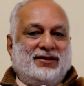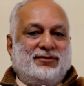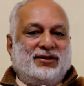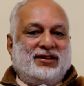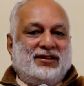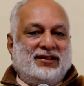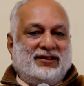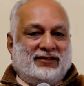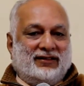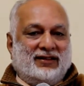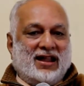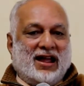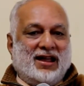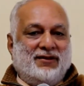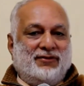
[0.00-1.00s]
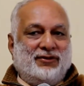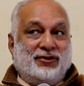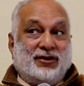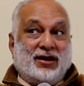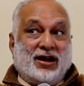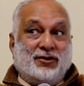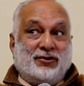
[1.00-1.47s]
In this life
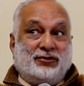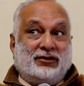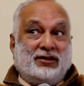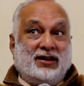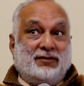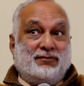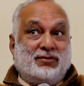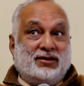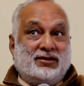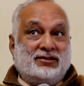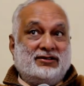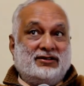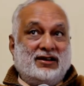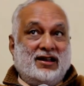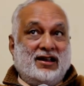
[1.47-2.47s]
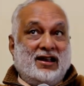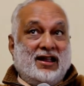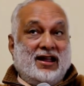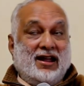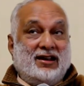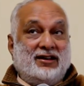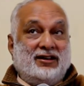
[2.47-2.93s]
your house gets burned
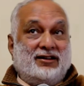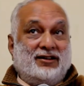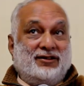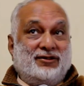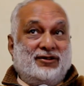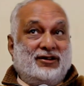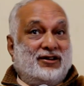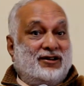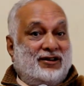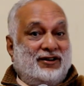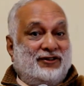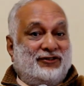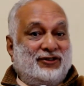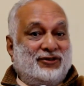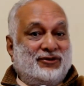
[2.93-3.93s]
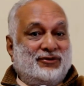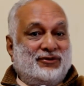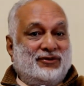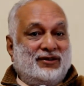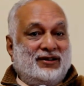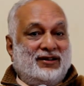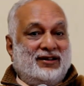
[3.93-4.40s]
and it does not hurt you,
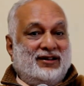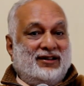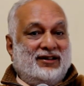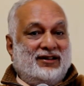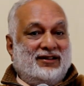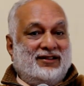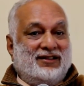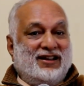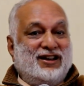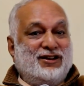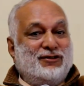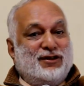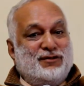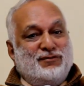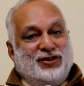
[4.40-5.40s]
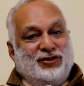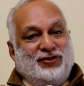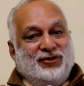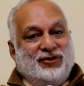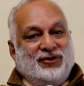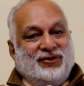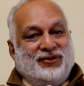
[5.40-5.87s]
then you are
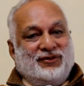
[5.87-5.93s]
mature.